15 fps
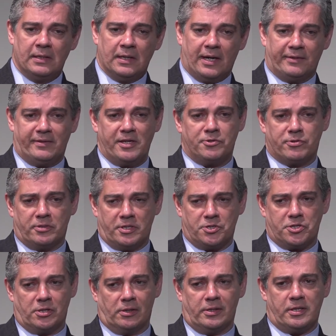I think
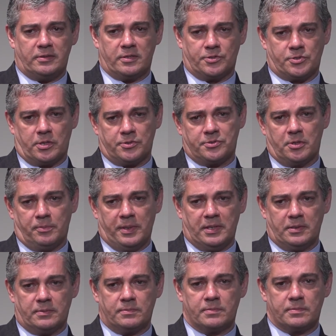traditionally there's also
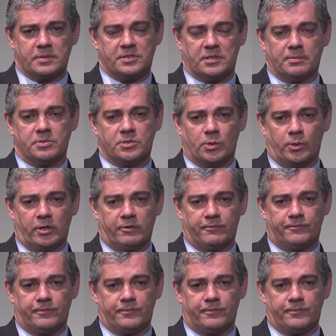been some sort of